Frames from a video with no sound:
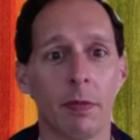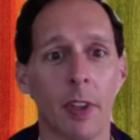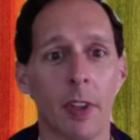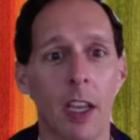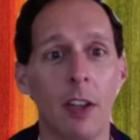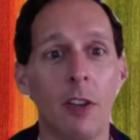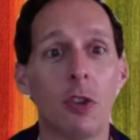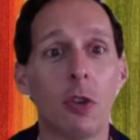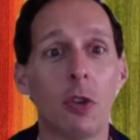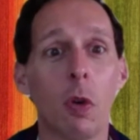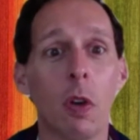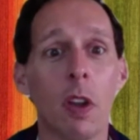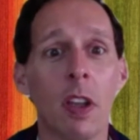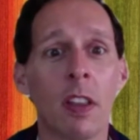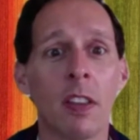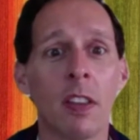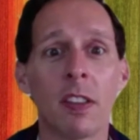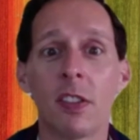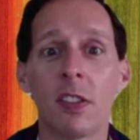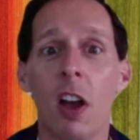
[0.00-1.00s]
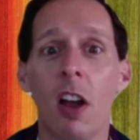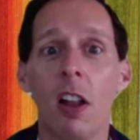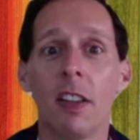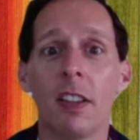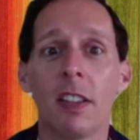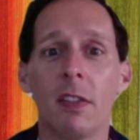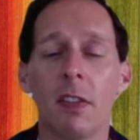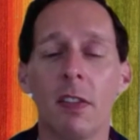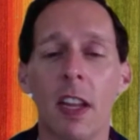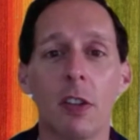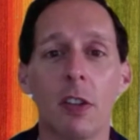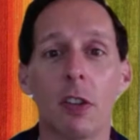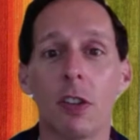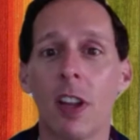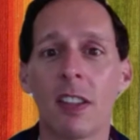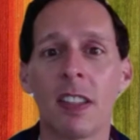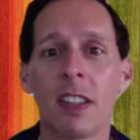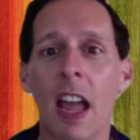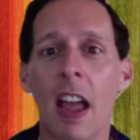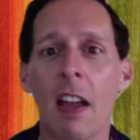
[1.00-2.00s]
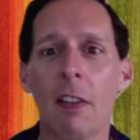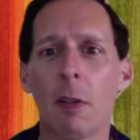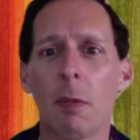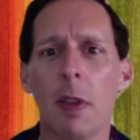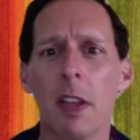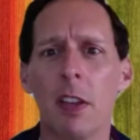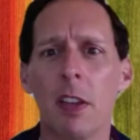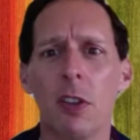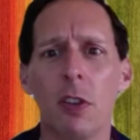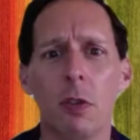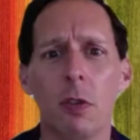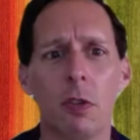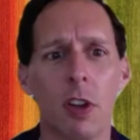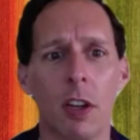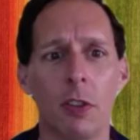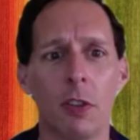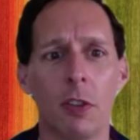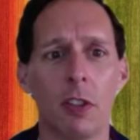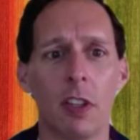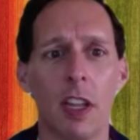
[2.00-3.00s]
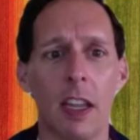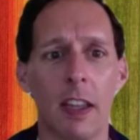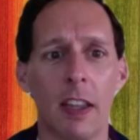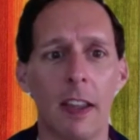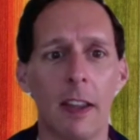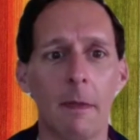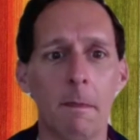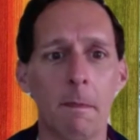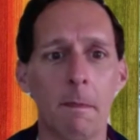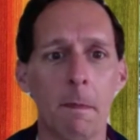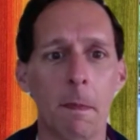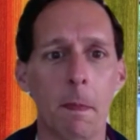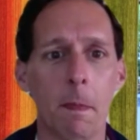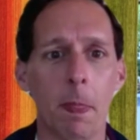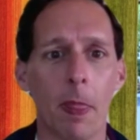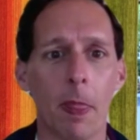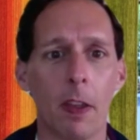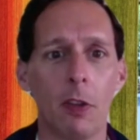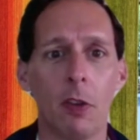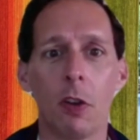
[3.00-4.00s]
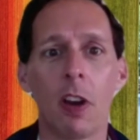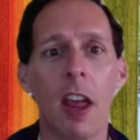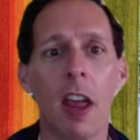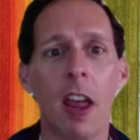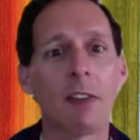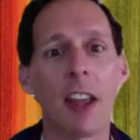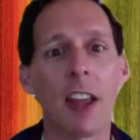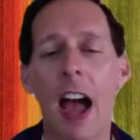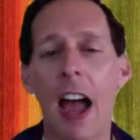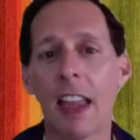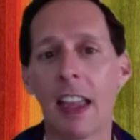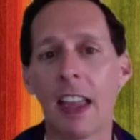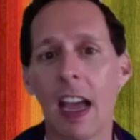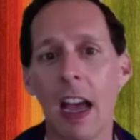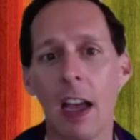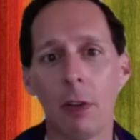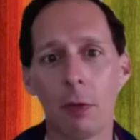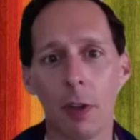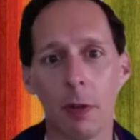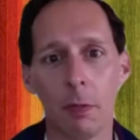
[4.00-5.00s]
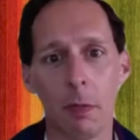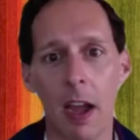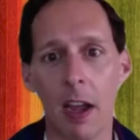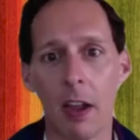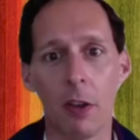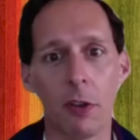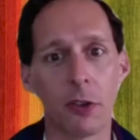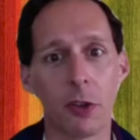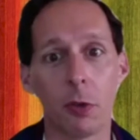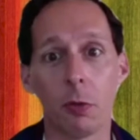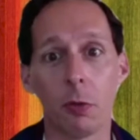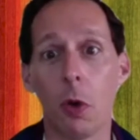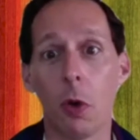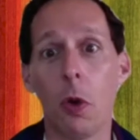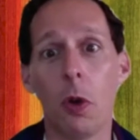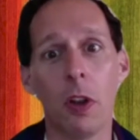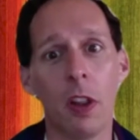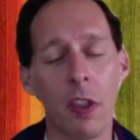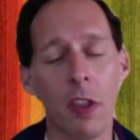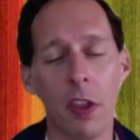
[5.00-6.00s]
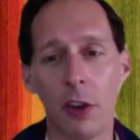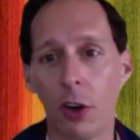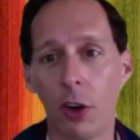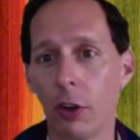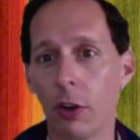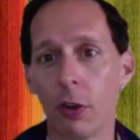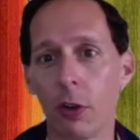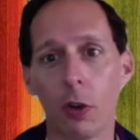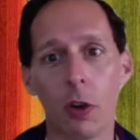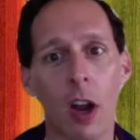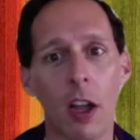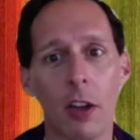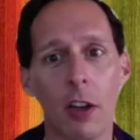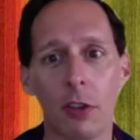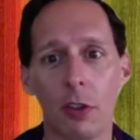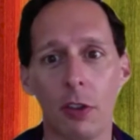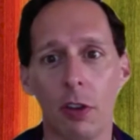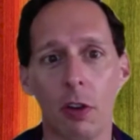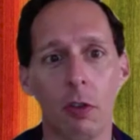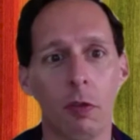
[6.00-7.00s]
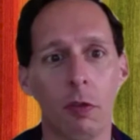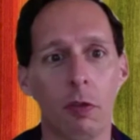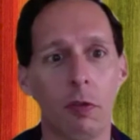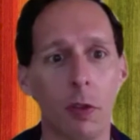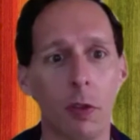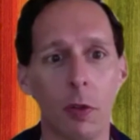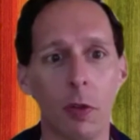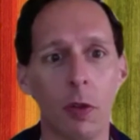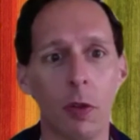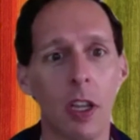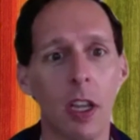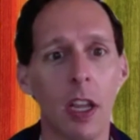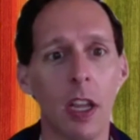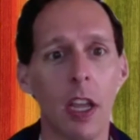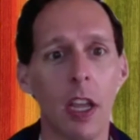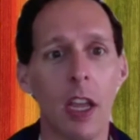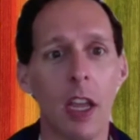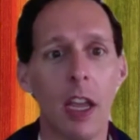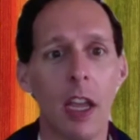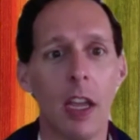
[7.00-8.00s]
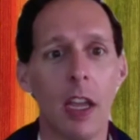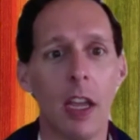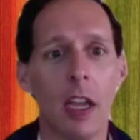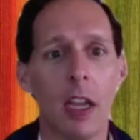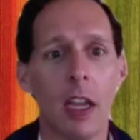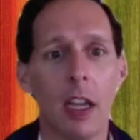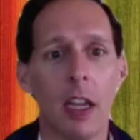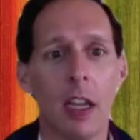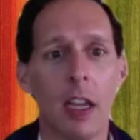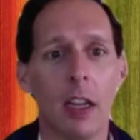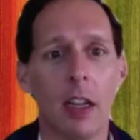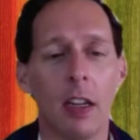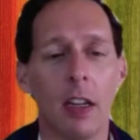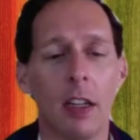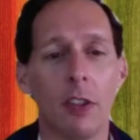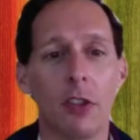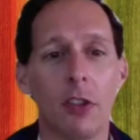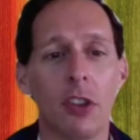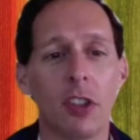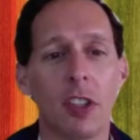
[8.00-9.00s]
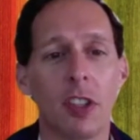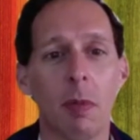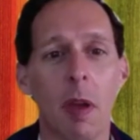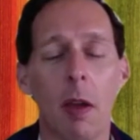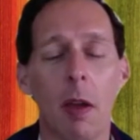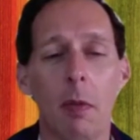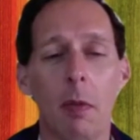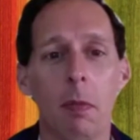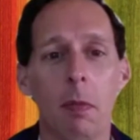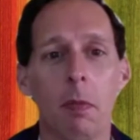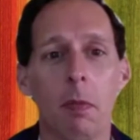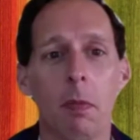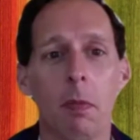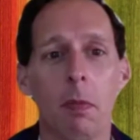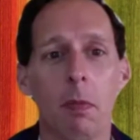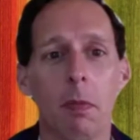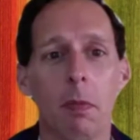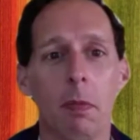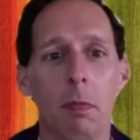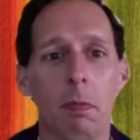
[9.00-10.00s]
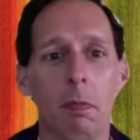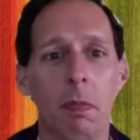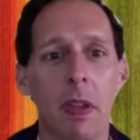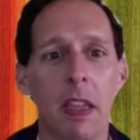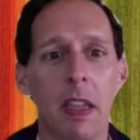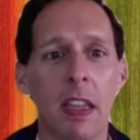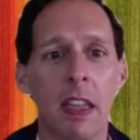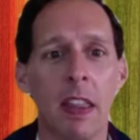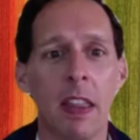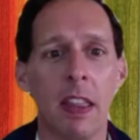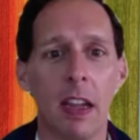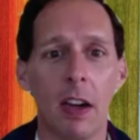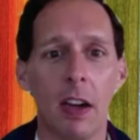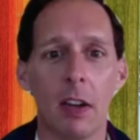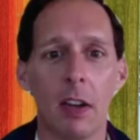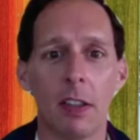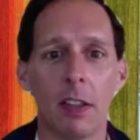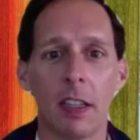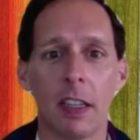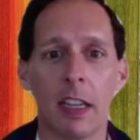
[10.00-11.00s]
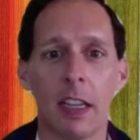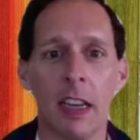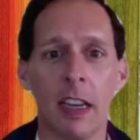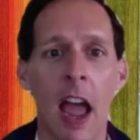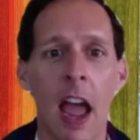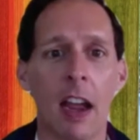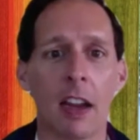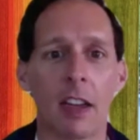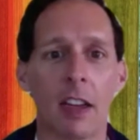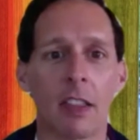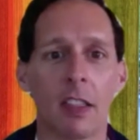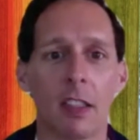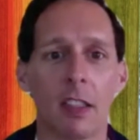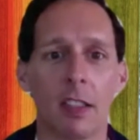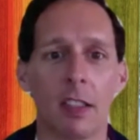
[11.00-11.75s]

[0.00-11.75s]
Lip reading: Enjoying the solace of nature doesn't have to be a huge undertaking. You don't have to hike 100 miles or roll in the dirt or hunt your own food. It's just about being there to connect.